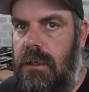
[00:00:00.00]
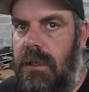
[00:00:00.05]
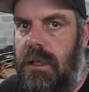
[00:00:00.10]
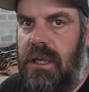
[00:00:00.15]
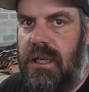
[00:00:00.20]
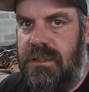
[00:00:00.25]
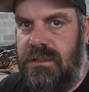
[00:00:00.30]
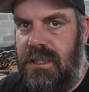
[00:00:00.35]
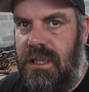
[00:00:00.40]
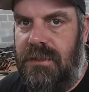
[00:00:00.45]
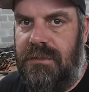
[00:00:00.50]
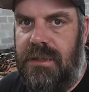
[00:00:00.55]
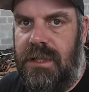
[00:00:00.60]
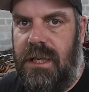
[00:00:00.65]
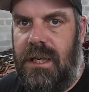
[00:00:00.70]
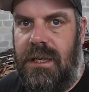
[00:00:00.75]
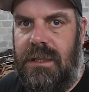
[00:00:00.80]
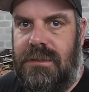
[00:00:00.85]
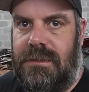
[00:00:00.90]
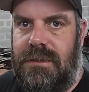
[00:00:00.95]
You guys haven't
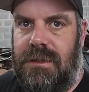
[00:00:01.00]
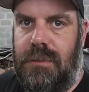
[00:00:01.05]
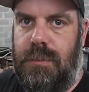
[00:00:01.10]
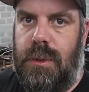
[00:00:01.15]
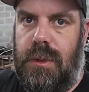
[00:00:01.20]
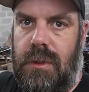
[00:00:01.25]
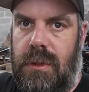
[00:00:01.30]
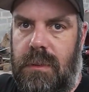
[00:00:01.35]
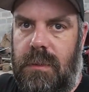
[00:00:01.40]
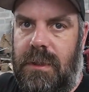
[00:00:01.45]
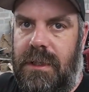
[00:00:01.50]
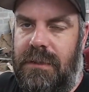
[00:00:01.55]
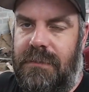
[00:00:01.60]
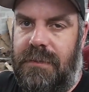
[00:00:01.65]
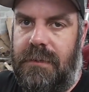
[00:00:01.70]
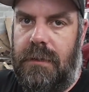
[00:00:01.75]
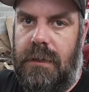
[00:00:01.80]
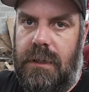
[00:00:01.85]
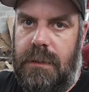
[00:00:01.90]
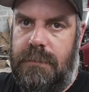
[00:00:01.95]
gotten too bored waiting
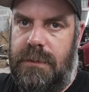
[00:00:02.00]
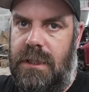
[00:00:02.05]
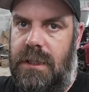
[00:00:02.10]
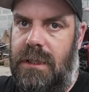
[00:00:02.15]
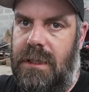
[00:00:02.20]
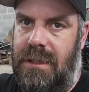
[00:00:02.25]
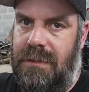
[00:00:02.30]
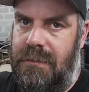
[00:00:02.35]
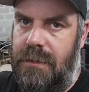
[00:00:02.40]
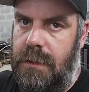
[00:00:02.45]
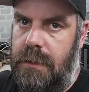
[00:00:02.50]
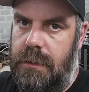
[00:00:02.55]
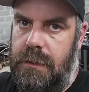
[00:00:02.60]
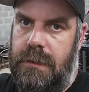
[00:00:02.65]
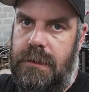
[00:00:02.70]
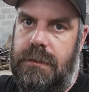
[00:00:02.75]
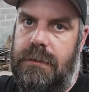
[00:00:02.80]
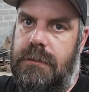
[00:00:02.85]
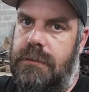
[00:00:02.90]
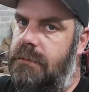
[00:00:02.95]
for an update, have you?
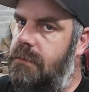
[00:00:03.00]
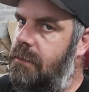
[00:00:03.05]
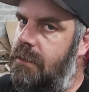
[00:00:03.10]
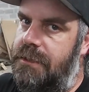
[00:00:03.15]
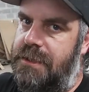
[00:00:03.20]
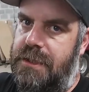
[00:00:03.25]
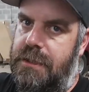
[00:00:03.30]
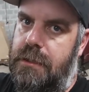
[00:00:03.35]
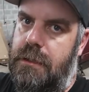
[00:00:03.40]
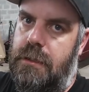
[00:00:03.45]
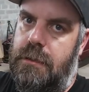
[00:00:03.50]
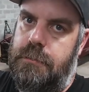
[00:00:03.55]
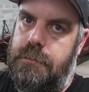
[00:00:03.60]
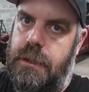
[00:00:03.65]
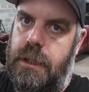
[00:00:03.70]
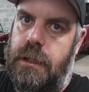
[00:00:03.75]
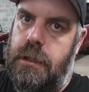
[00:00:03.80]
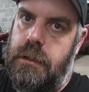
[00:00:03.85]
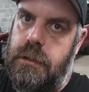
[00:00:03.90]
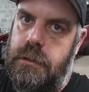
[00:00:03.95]
I sure hope
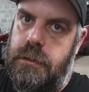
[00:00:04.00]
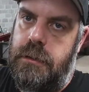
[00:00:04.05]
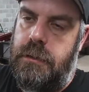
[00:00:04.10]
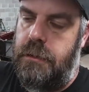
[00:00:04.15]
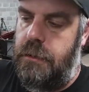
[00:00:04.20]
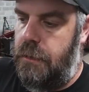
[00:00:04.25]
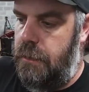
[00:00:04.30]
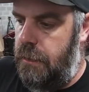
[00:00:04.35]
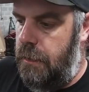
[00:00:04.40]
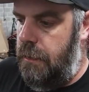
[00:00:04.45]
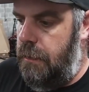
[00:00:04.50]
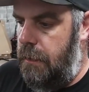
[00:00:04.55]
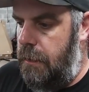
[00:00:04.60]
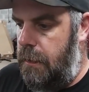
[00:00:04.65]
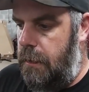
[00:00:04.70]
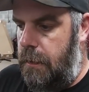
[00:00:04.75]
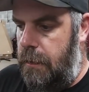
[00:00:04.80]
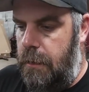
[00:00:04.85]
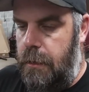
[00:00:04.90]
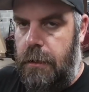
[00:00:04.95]
not.
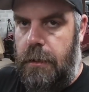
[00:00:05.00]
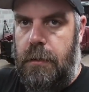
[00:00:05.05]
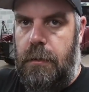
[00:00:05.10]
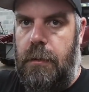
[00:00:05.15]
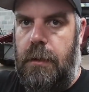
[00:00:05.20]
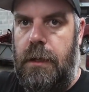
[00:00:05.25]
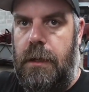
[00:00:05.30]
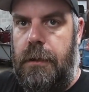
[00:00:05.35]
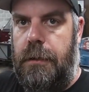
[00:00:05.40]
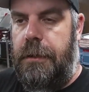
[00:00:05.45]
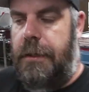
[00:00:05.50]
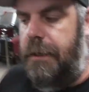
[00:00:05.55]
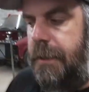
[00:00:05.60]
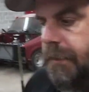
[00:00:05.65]
Well,